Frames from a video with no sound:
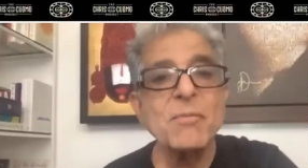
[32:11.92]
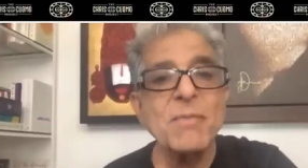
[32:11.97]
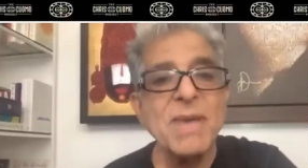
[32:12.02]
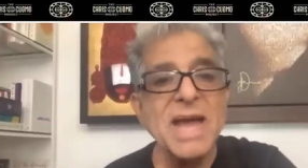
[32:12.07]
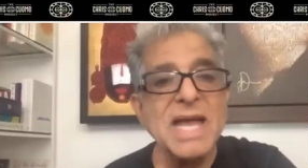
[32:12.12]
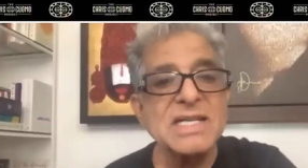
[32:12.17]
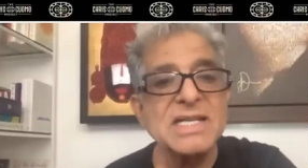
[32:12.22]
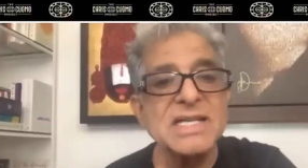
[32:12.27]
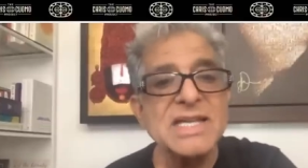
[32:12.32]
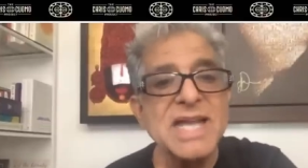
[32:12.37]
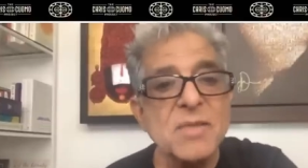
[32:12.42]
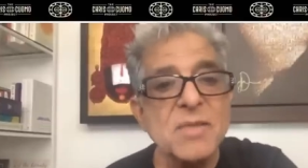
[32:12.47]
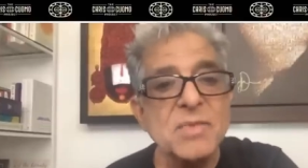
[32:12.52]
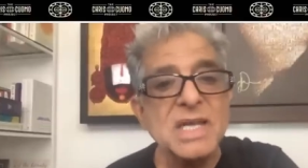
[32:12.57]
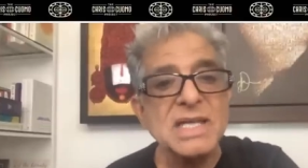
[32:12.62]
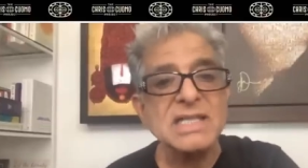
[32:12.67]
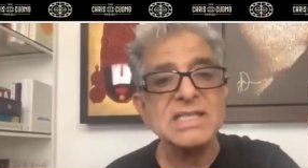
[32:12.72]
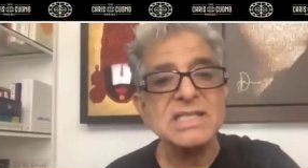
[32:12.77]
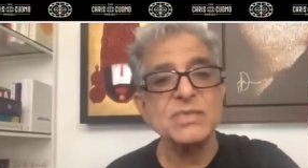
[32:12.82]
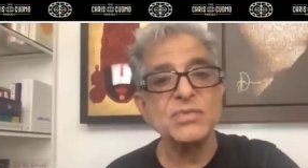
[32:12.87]

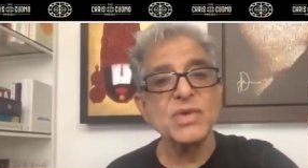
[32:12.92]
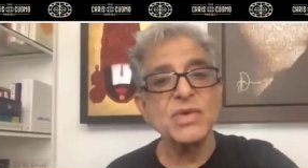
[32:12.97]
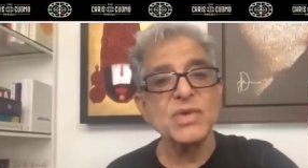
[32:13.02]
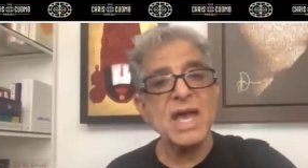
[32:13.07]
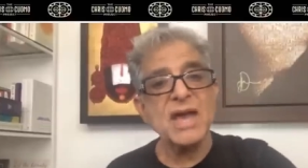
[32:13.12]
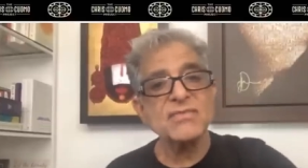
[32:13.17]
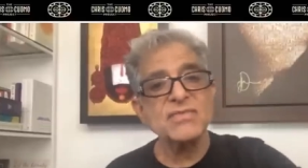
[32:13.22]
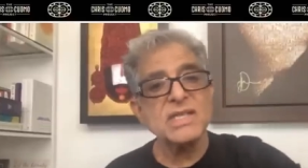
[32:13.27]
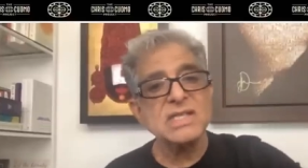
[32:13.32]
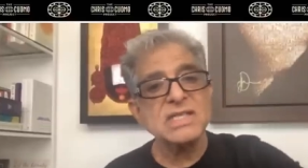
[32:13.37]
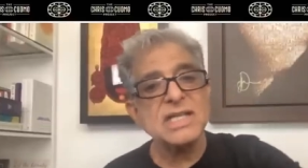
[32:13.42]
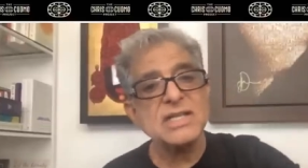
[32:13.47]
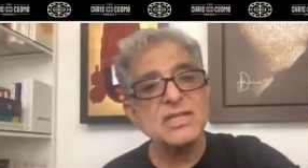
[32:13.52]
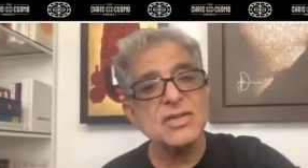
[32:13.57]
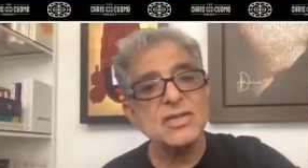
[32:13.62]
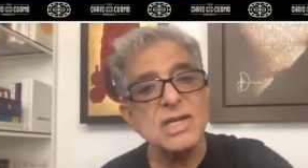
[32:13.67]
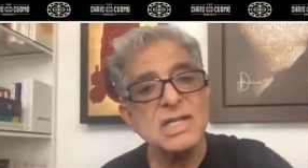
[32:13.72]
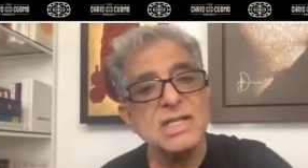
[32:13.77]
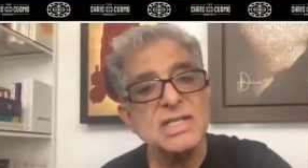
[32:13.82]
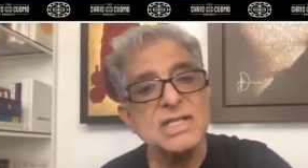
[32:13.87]
pandemics. We have the
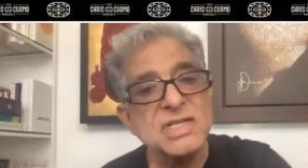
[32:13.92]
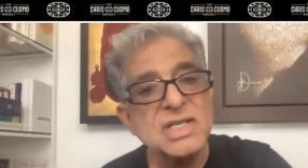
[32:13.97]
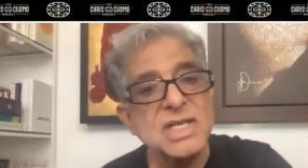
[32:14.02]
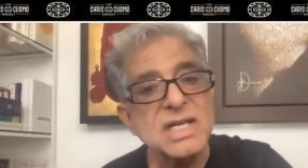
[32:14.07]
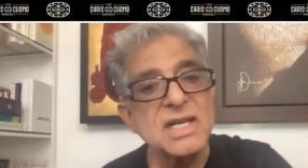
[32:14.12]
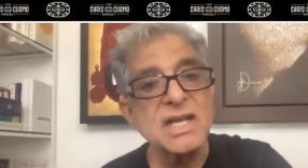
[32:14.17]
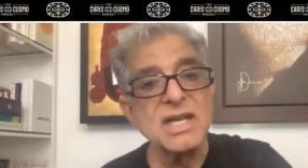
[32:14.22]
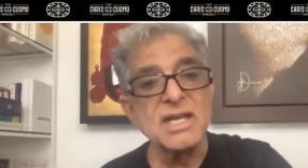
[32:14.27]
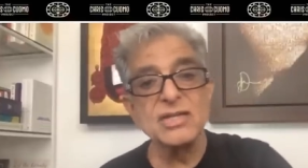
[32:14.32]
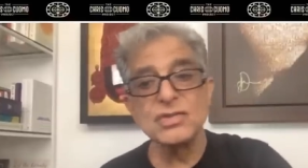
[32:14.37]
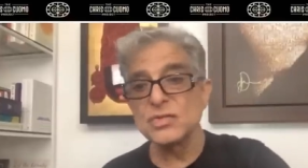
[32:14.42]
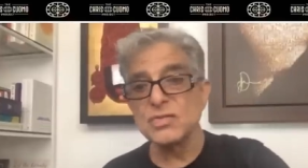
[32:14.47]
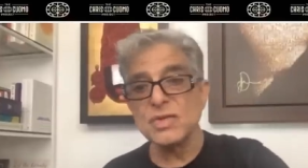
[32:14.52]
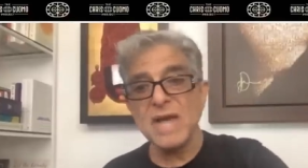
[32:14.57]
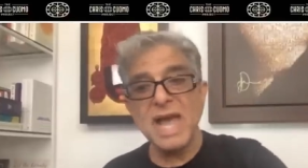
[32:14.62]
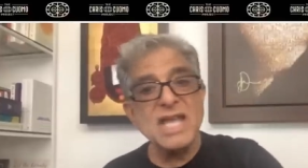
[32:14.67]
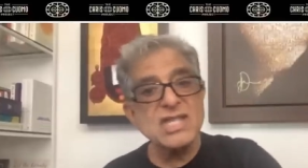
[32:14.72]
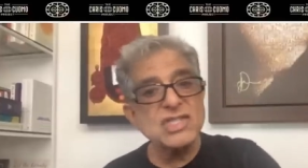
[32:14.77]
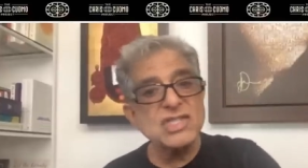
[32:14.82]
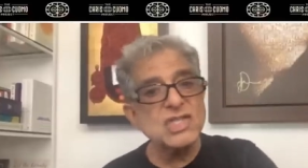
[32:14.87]
technology to
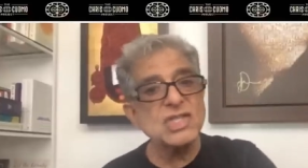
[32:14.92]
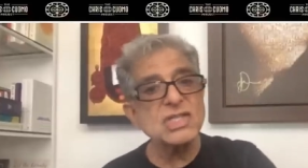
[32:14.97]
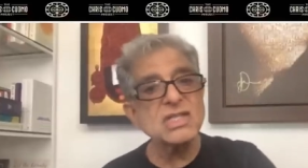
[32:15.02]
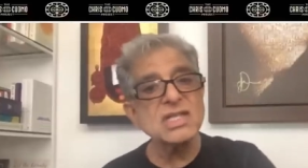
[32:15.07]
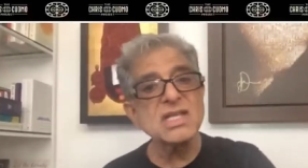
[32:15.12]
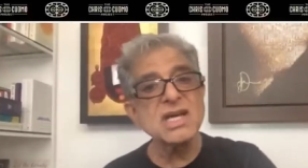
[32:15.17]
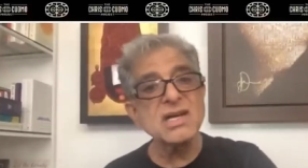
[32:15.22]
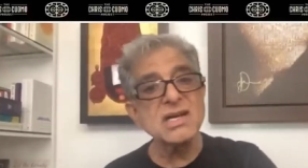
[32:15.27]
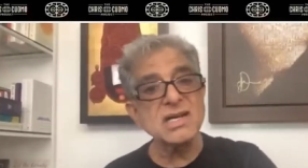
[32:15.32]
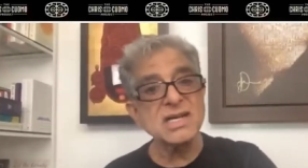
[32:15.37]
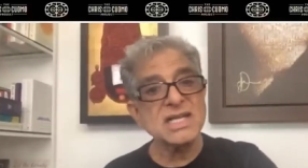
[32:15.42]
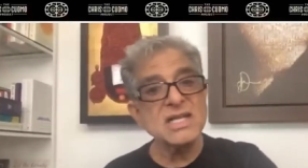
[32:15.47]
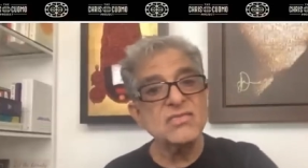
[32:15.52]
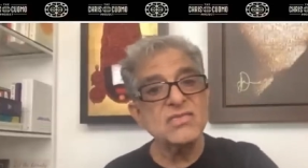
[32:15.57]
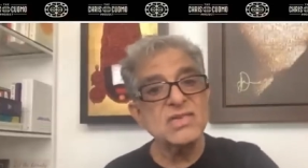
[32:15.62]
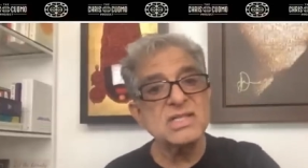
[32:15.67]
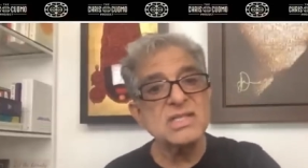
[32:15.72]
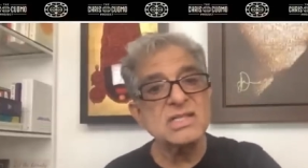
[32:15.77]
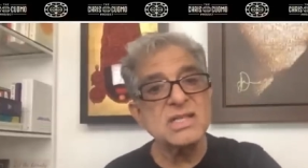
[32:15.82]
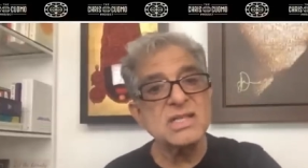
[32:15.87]
engineer
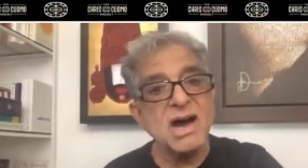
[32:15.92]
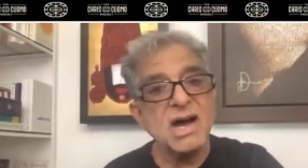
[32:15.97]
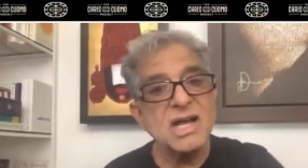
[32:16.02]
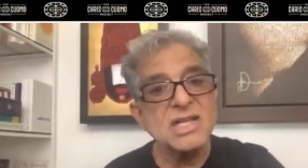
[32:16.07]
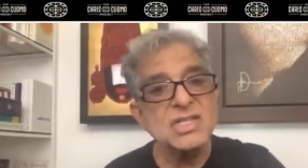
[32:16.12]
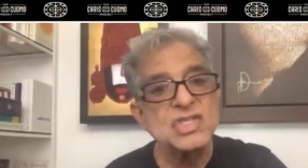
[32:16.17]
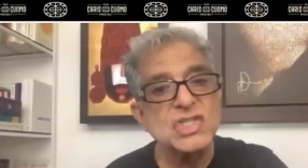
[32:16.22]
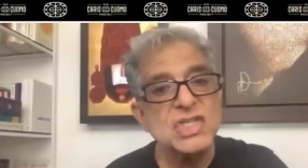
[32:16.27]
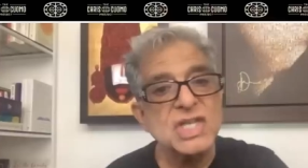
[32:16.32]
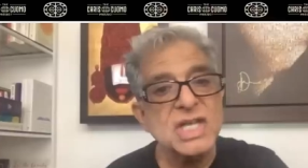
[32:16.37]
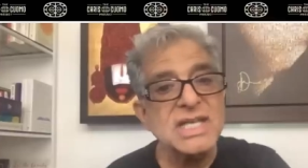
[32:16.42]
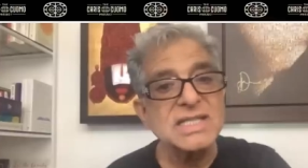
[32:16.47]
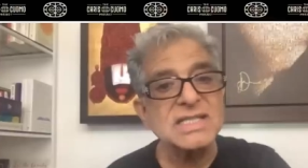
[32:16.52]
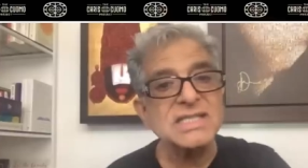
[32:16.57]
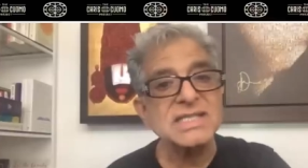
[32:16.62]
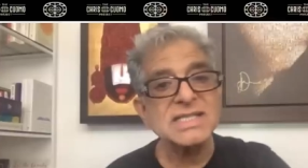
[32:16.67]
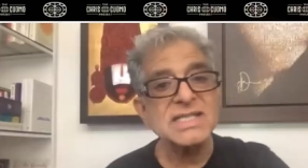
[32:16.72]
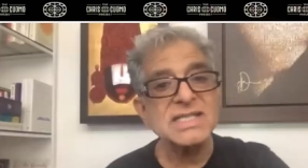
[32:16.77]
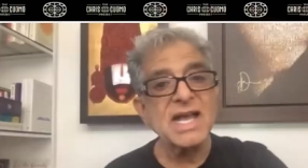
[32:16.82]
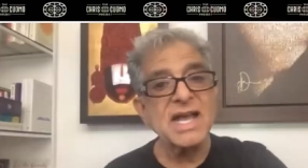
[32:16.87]
even our
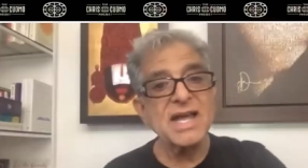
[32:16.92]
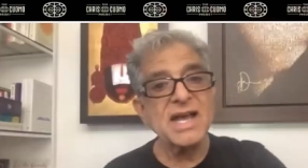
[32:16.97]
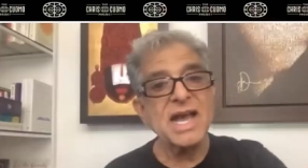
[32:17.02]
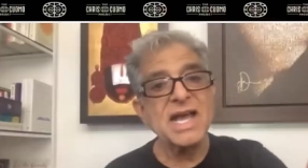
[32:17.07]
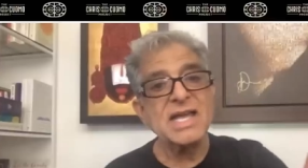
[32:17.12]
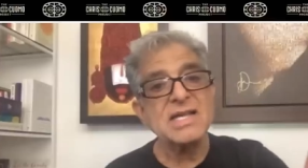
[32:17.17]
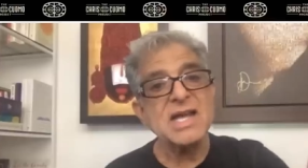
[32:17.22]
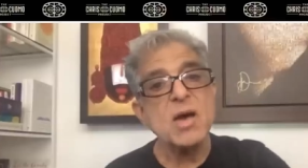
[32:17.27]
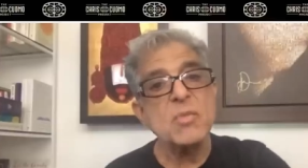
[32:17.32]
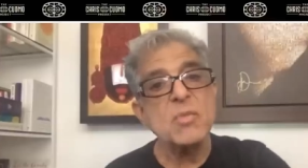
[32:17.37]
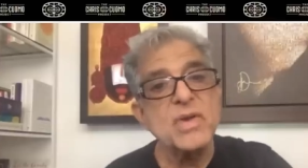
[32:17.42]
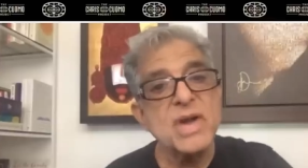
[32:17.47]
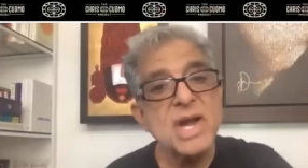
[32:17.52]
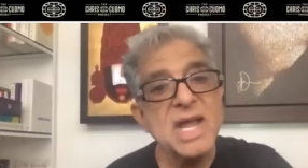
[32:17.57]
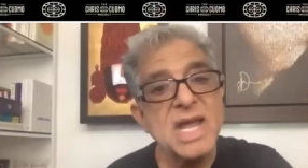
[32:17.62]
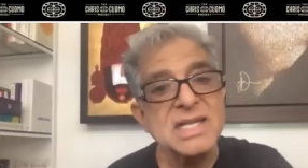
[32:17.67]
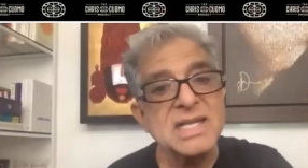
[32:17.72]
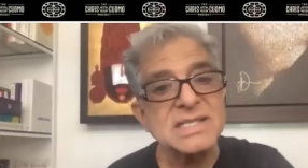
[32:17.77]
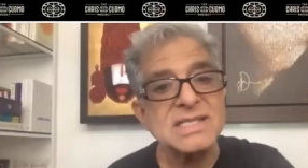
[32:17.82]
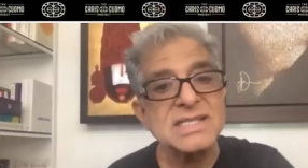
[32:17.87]
genes and our
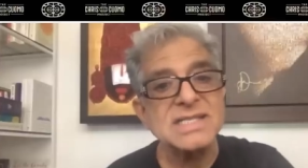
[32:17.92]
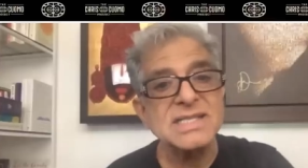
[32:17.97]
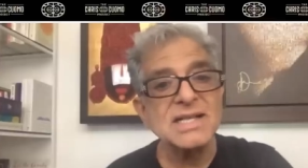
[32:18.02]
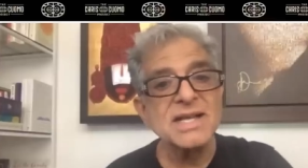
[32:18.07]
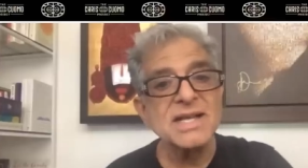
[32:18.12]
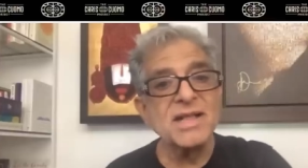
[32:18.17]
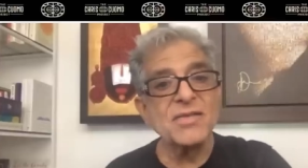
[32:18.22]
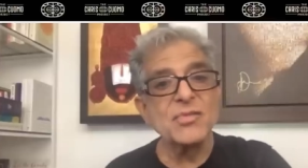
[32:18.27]
brains.